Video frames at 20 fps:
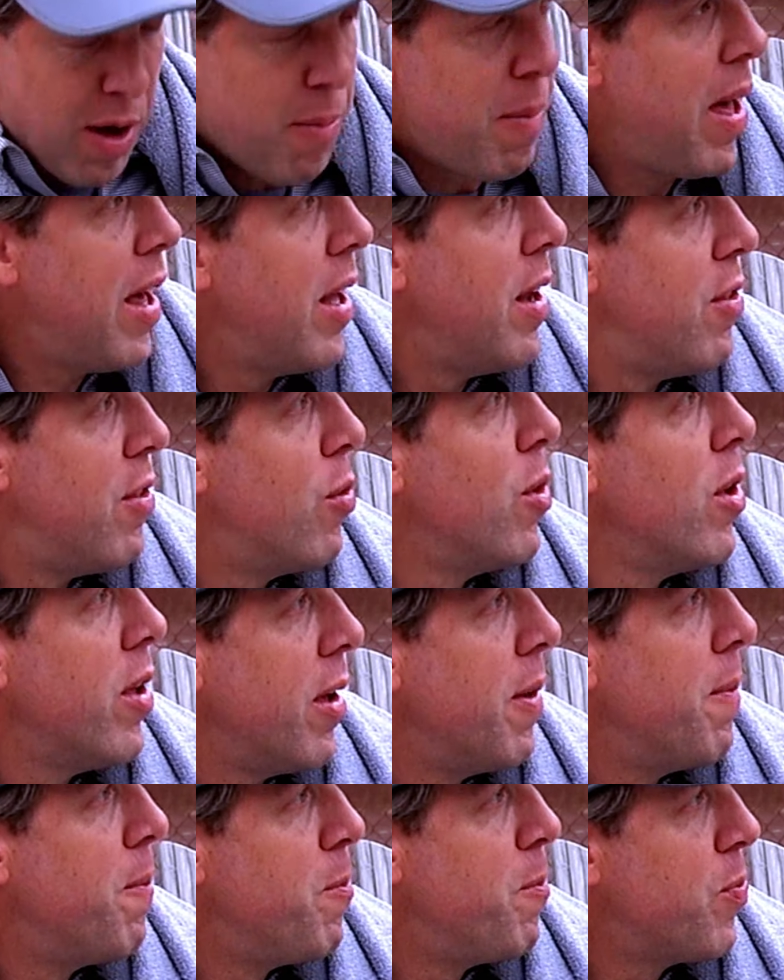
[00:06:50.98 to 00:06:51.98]
Oh, man, it's
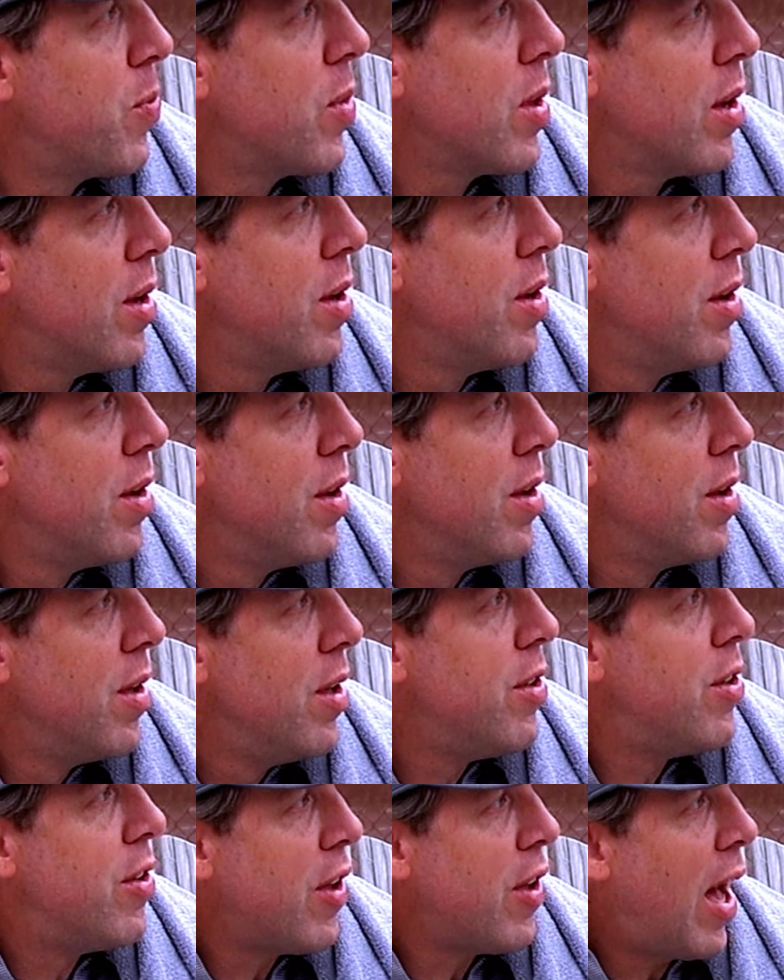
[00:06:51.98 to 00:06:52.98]
really.
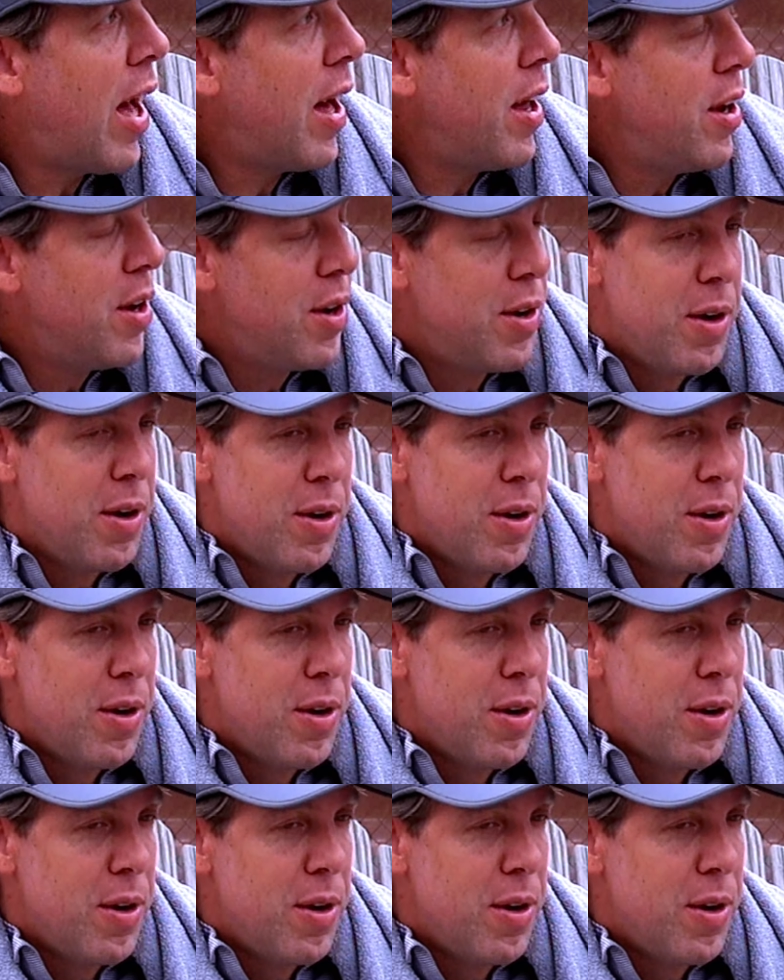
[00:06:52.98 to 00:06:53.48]
This is hot.